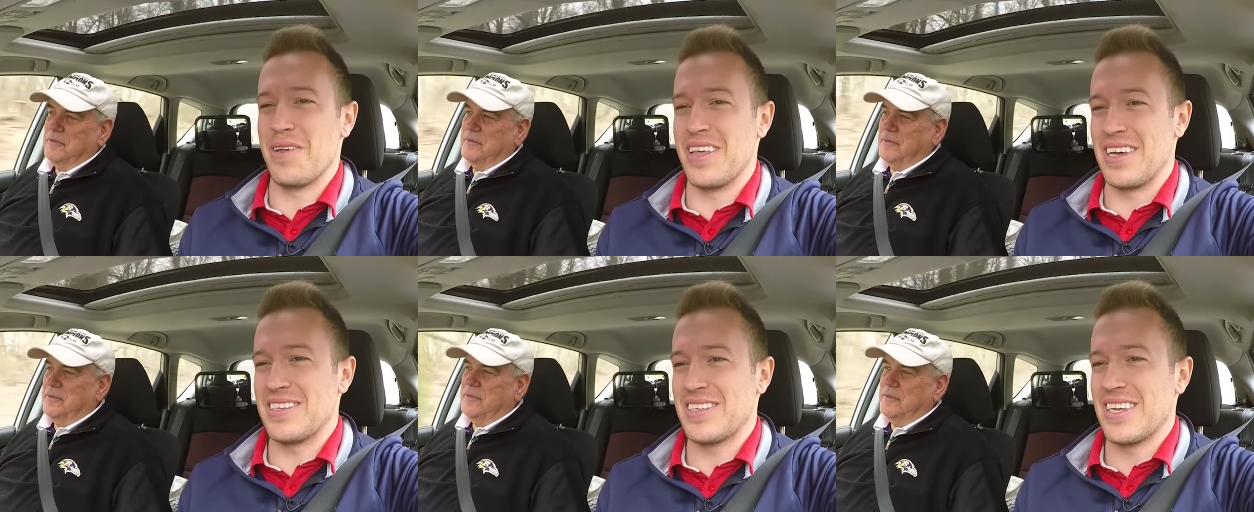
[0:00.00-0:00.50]
Speaker 1: on
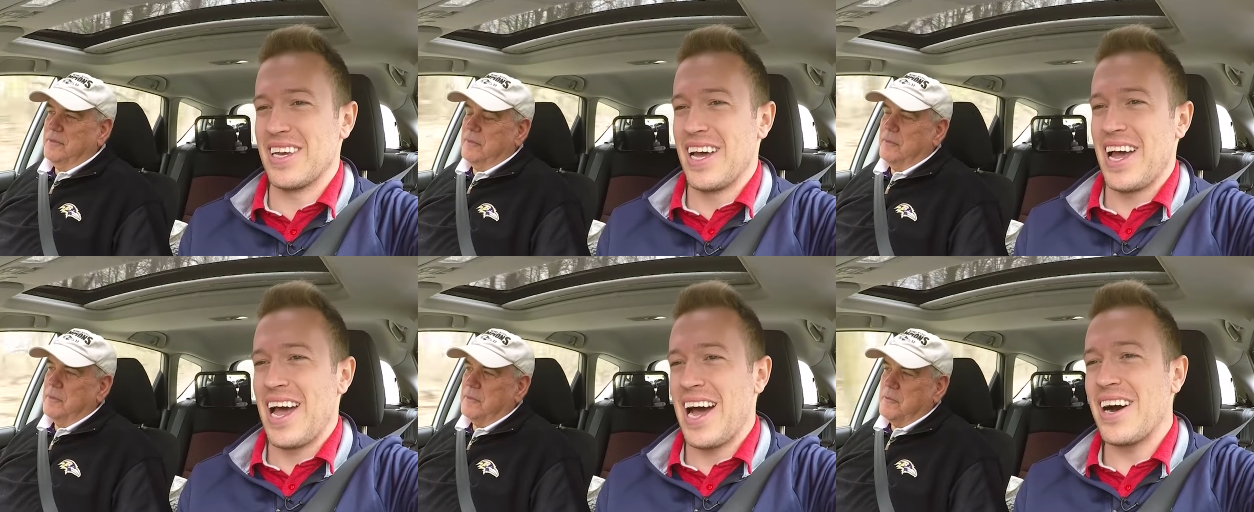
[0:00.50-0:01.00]
this.
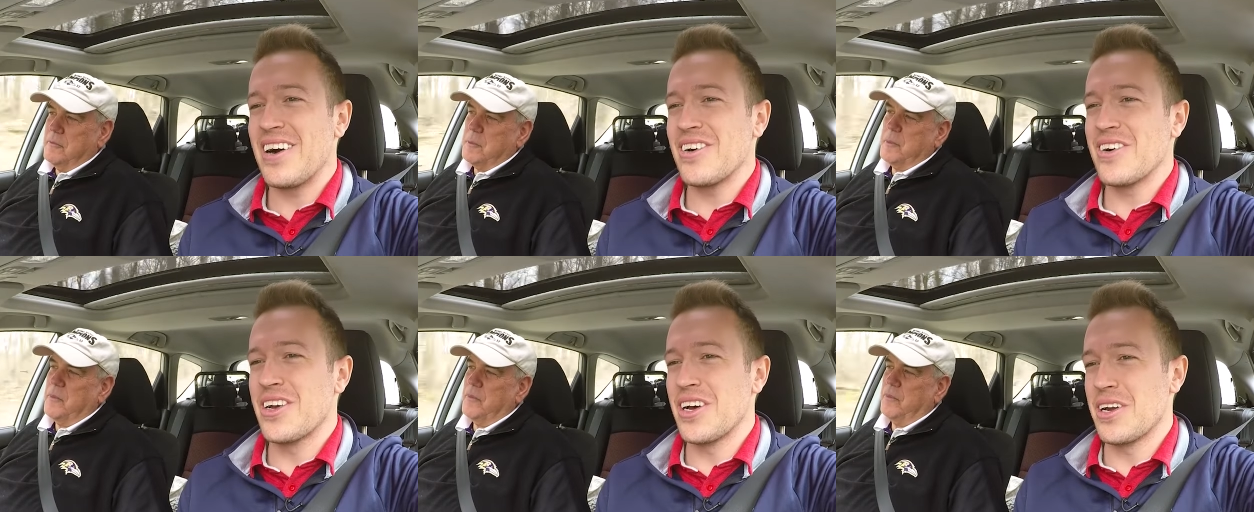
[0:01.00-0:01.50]

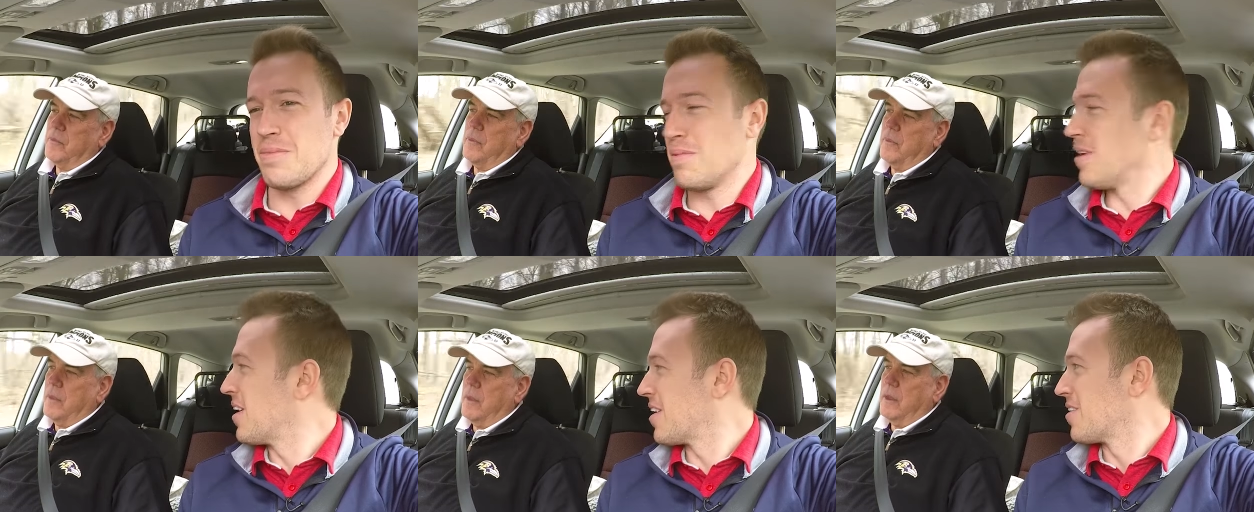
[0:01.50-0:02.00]
How good a
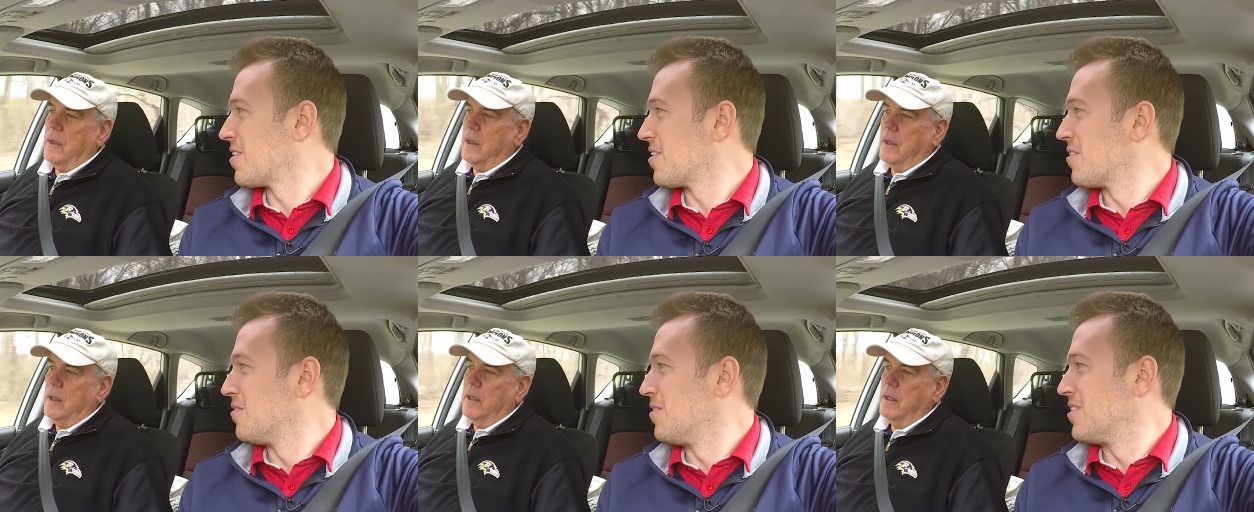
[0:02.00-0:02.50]

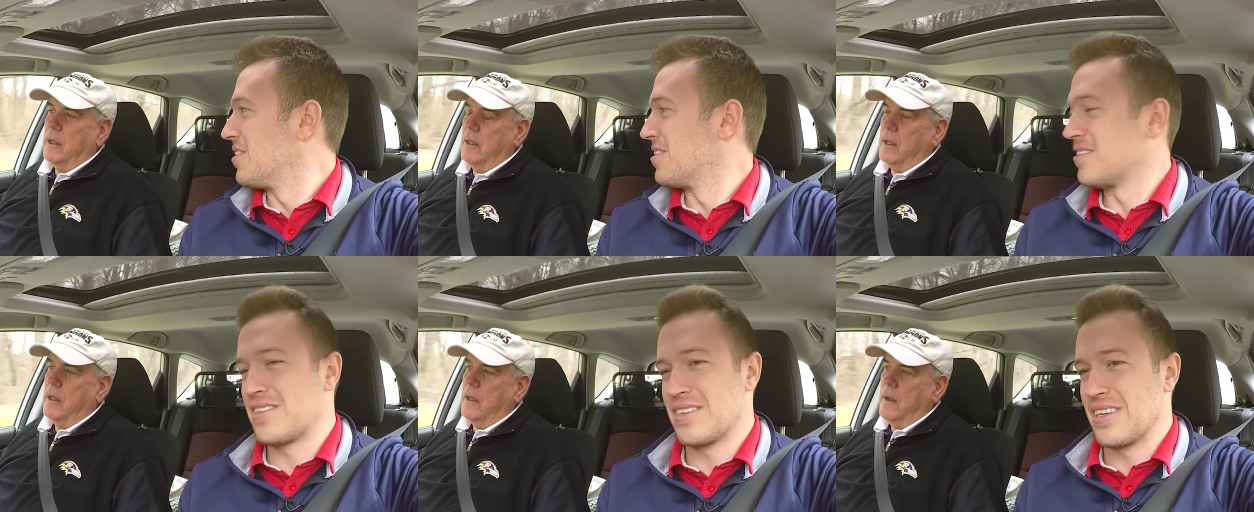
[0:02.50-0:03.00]
player
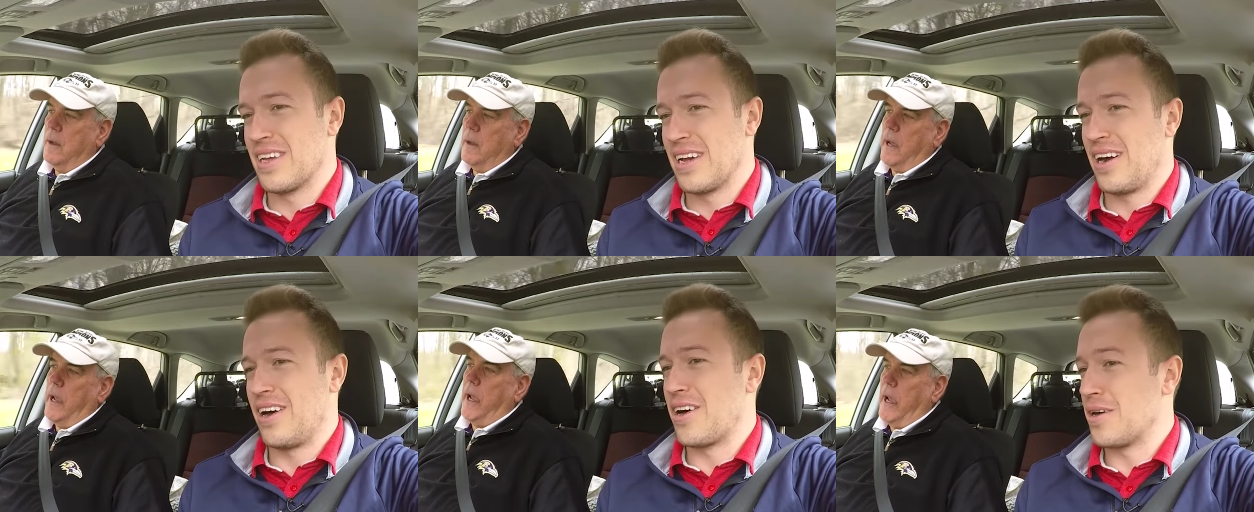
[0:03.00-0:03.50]
was
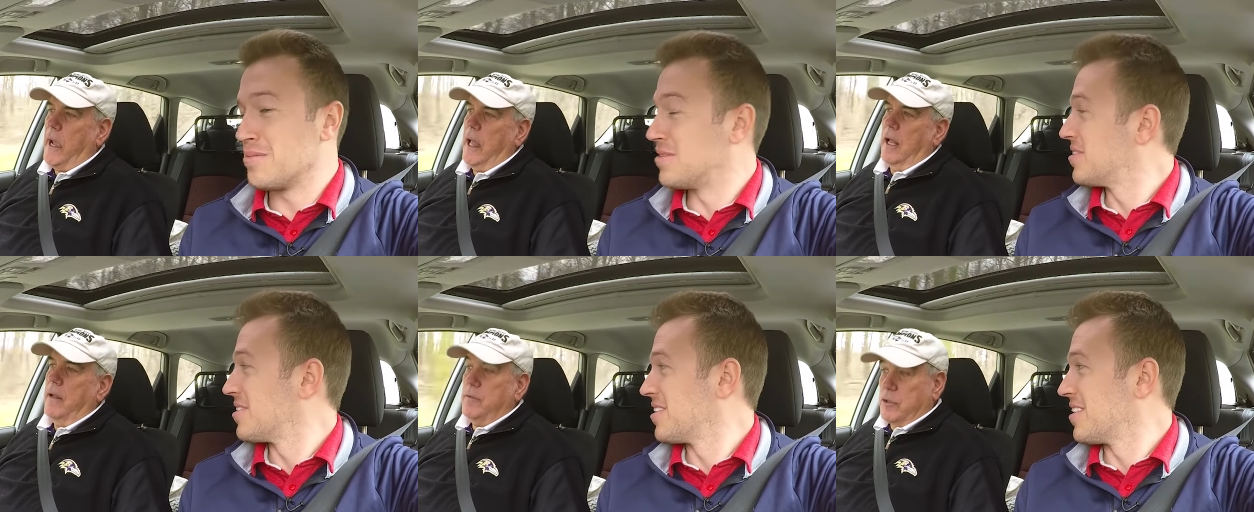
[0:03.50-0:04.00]

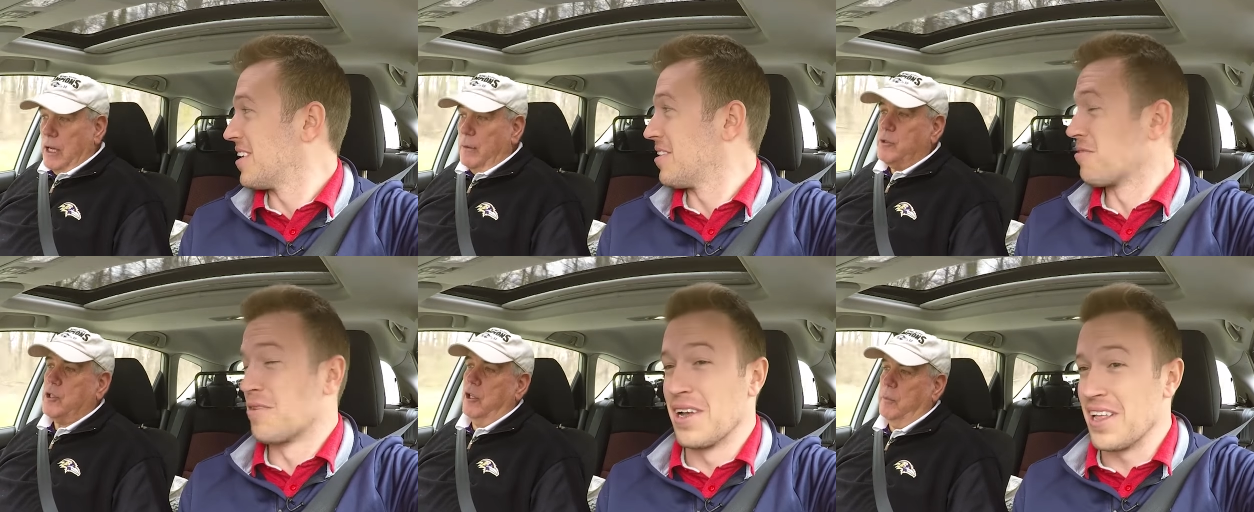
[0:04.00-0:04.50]
Harbs?
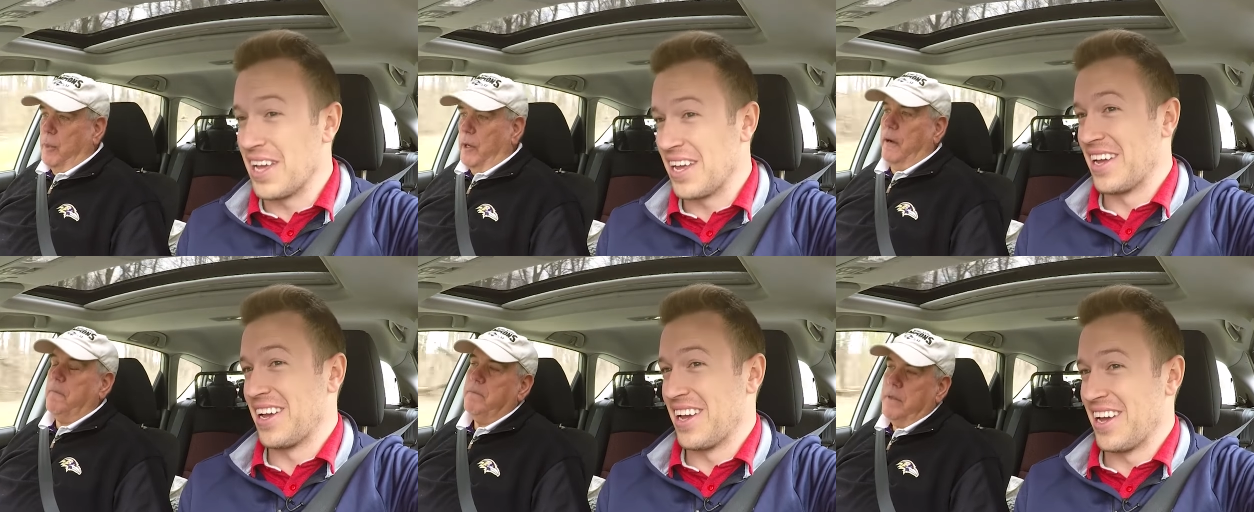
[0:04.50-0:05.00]
John was really? a good
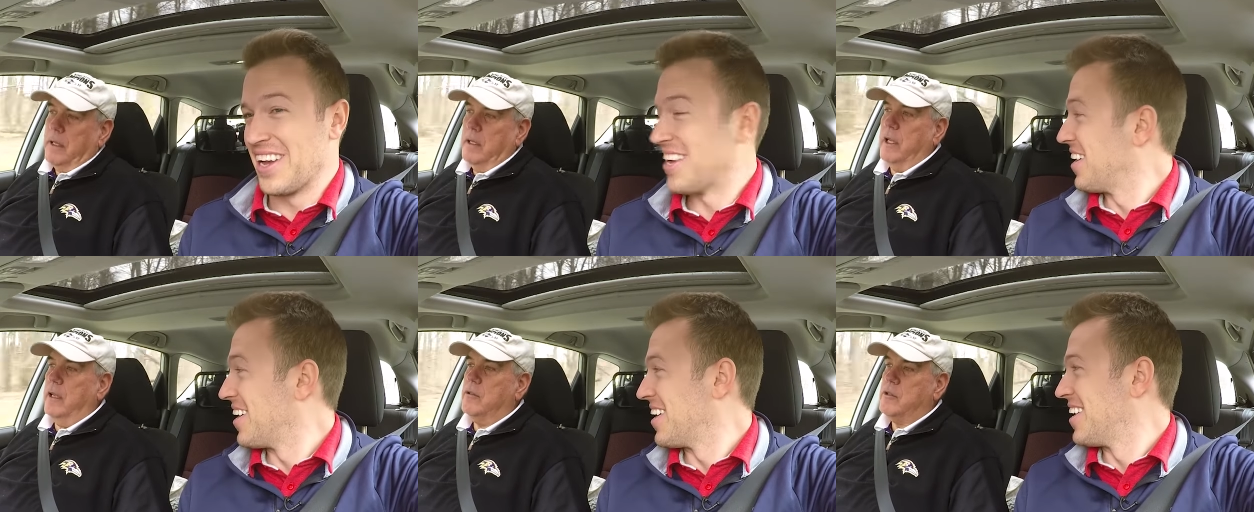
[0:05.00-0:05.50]
Speaker 2: player.
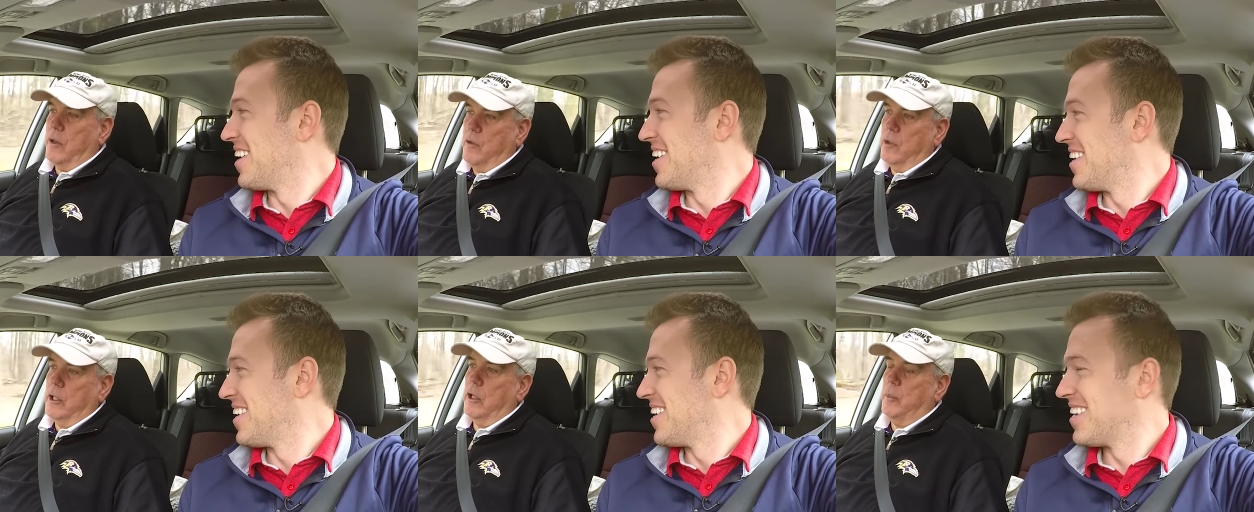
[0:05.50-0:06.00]
He is a
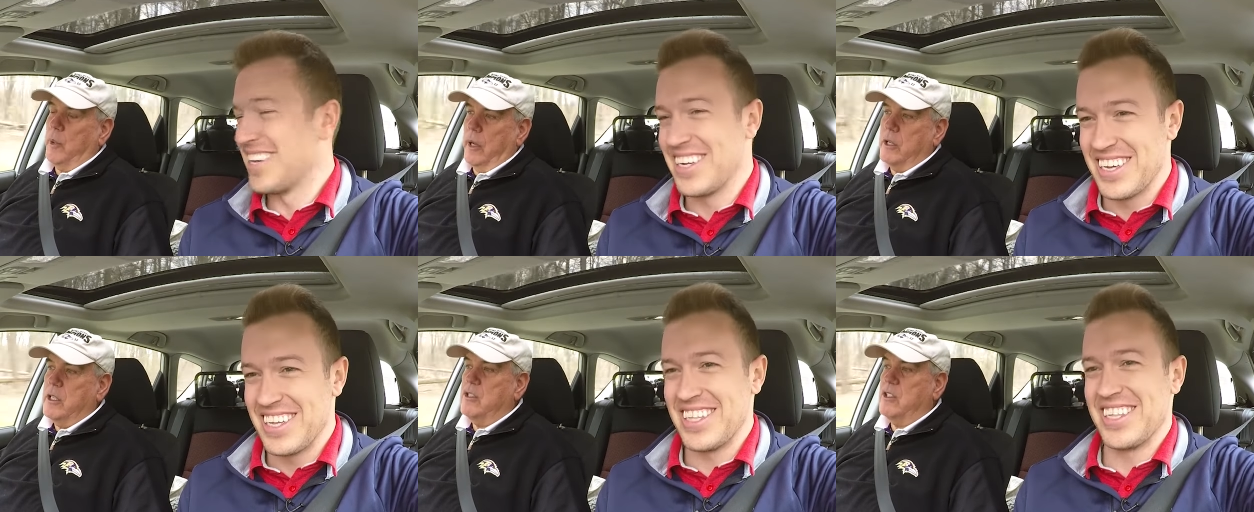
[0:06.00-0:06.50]
really good player. He's